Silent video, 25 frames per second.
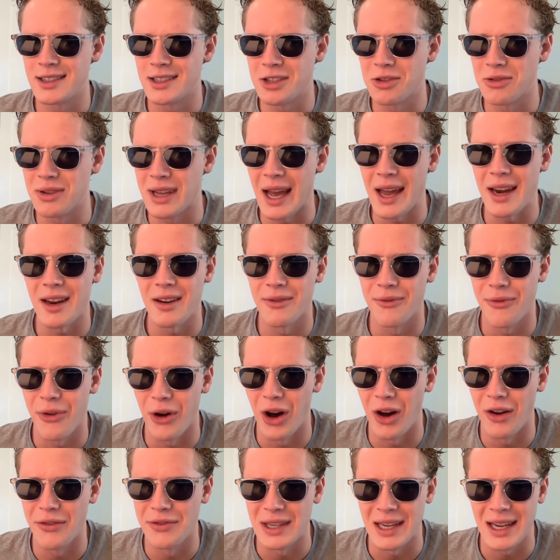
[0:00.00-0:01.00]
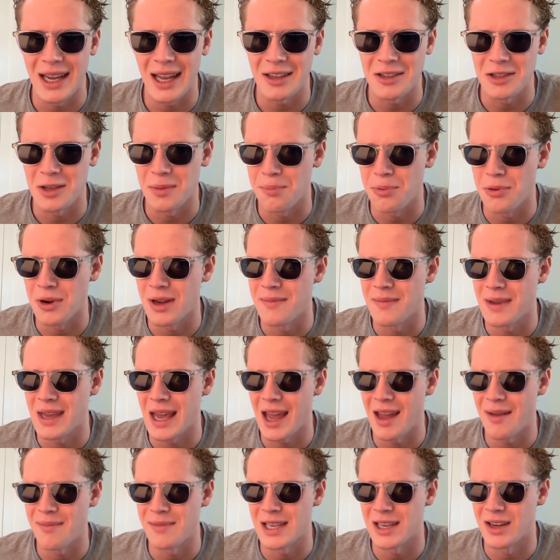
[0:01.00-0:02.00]
get involved and get supreme
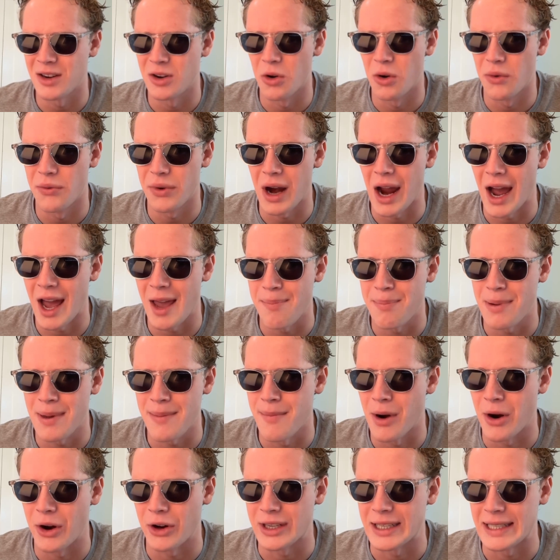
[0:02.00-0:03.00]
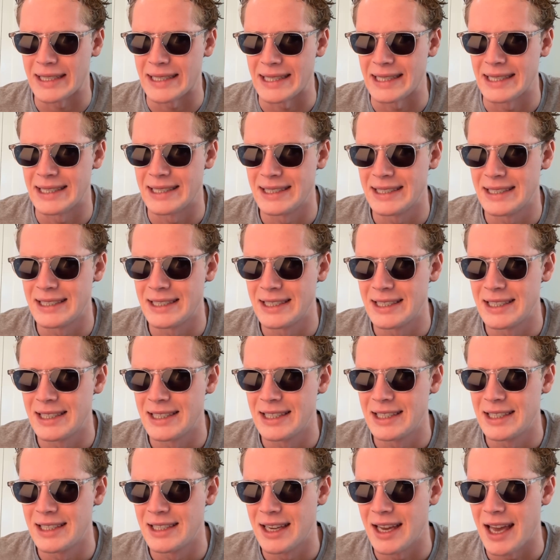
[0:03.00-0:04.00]
games in an overhypey market.
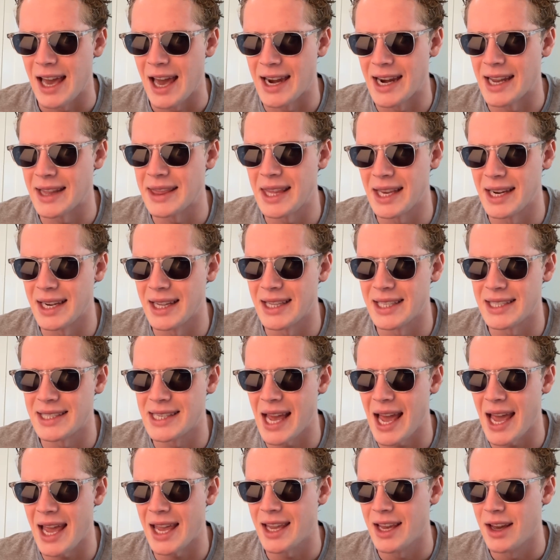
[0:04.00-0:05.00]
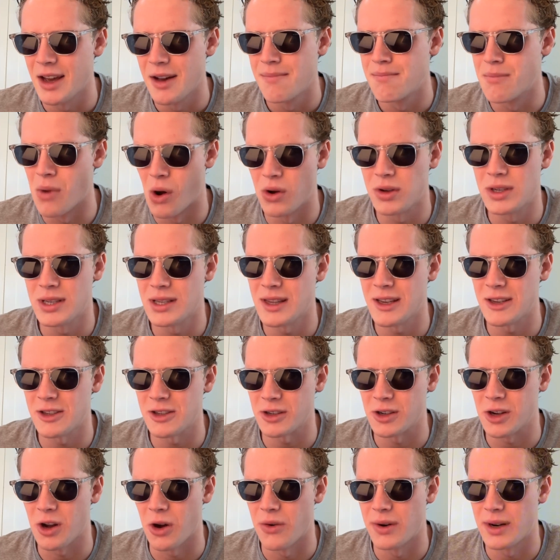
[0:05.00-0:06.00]
And at the end of the day, most of these are
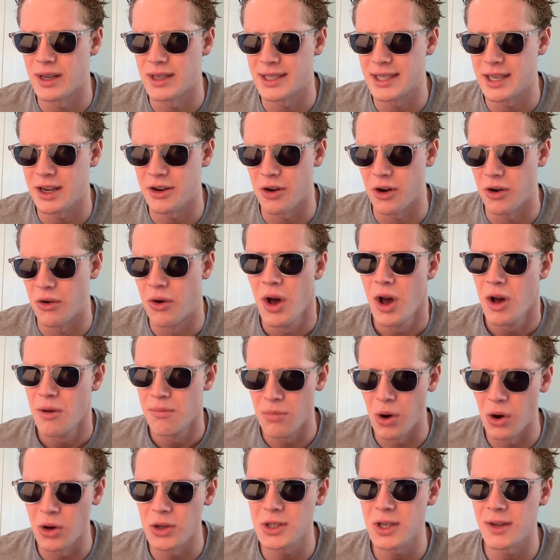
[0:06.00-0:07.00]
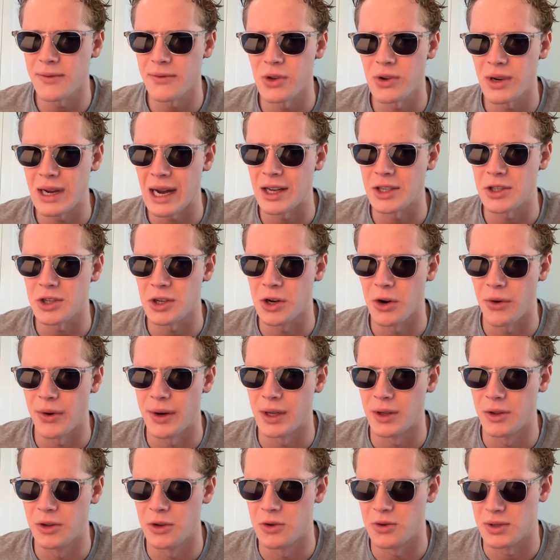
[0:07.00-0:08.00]
going to zero. Most of you guys are going
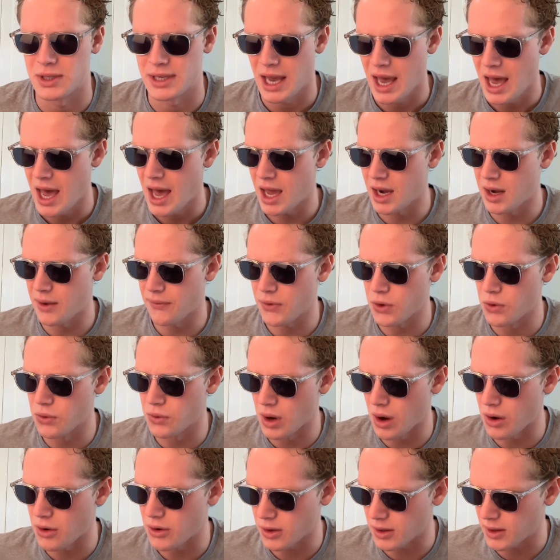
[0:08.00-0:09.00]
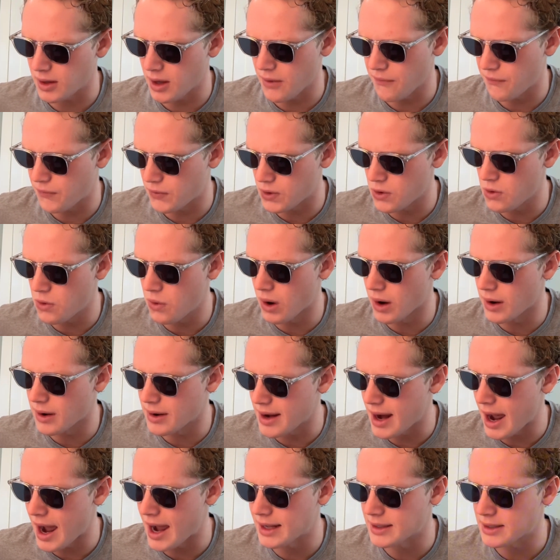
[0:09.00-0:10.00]
to lose. And if you are
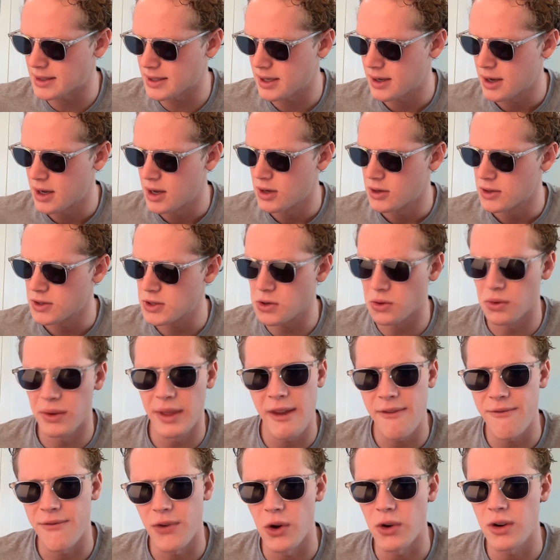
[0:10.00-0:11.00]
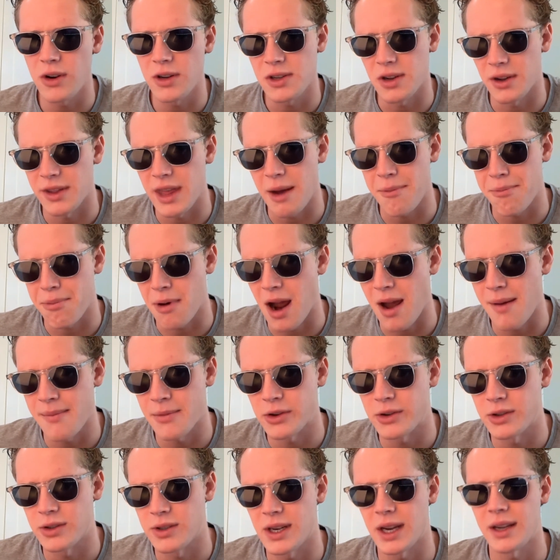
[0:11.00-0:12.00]
not solely focused on that
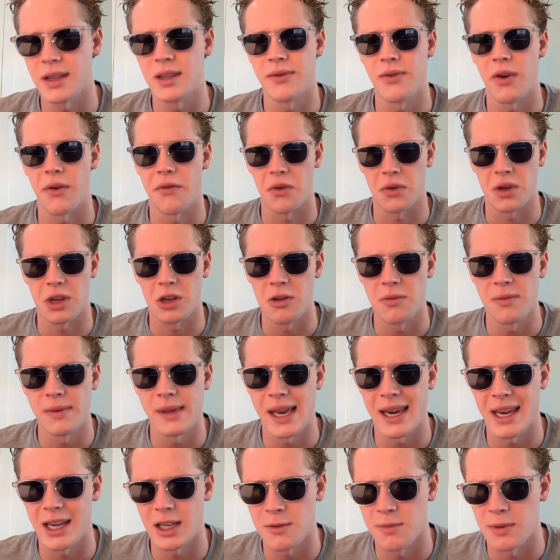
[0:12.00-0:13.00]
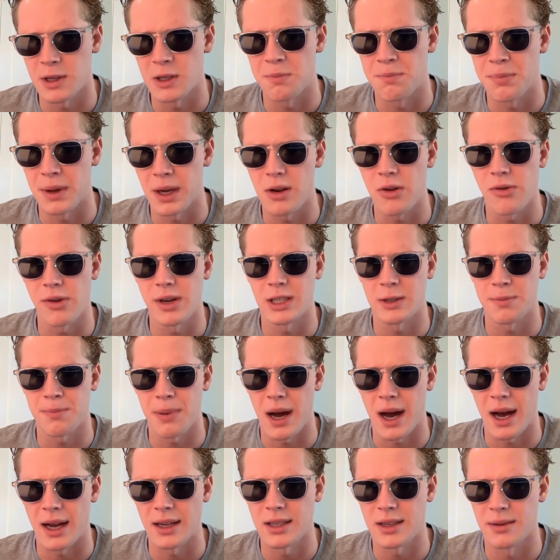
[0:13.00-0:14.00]
primary objective of accumulating as much Bitcoin as
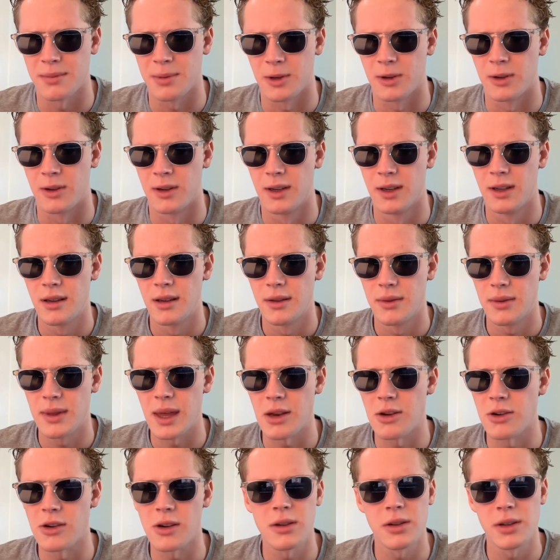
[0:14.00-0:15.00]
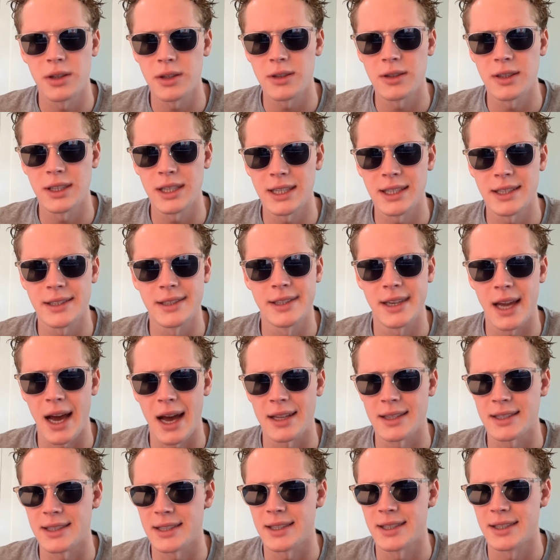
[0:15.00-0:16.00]
possible, then you're clearly
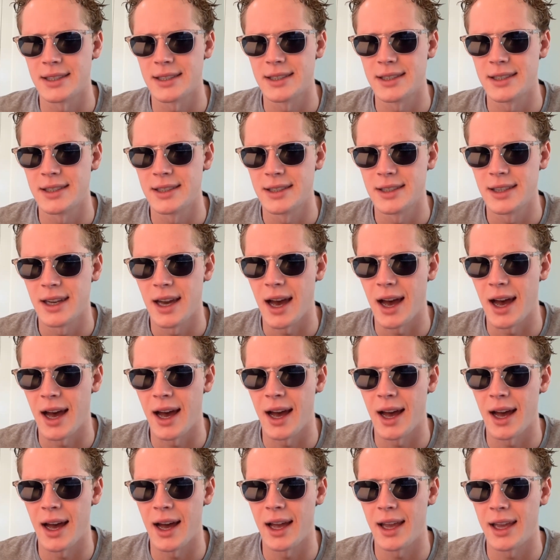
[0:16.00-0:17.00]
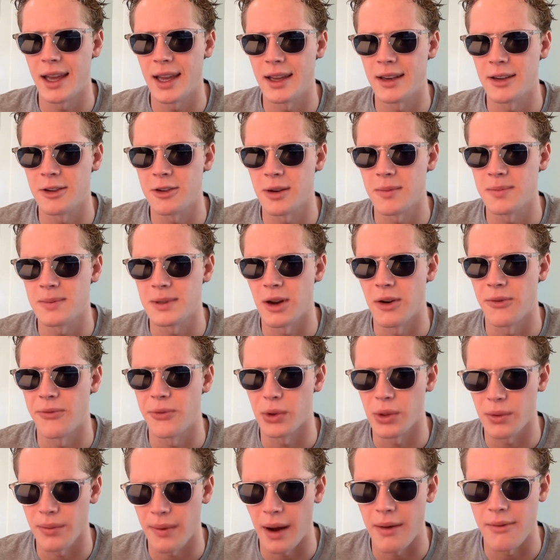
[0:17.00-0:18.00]
not in crypto for
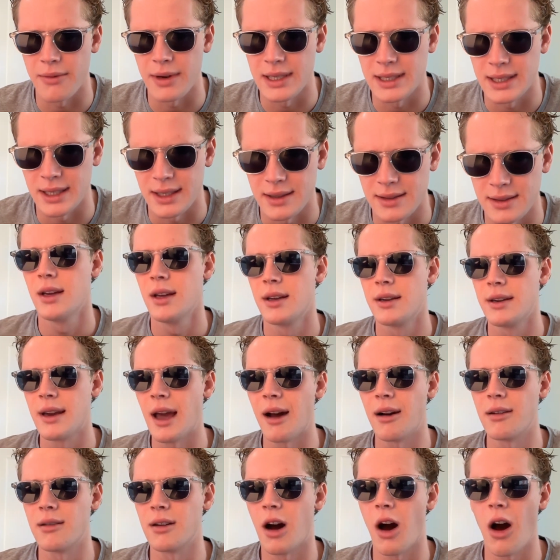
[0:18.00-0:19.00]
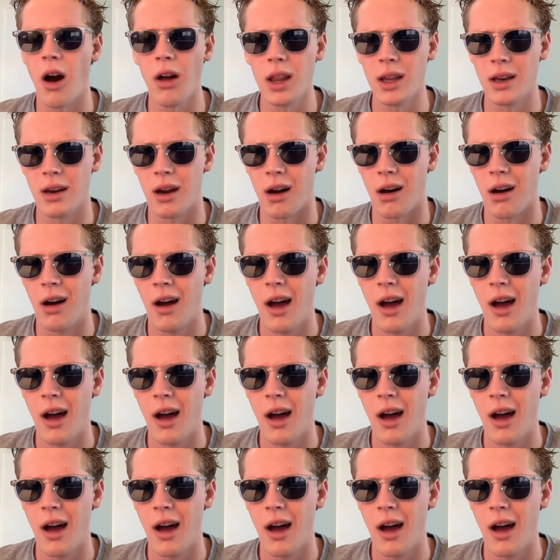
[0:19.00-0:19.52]
the right reason. Now, all in all,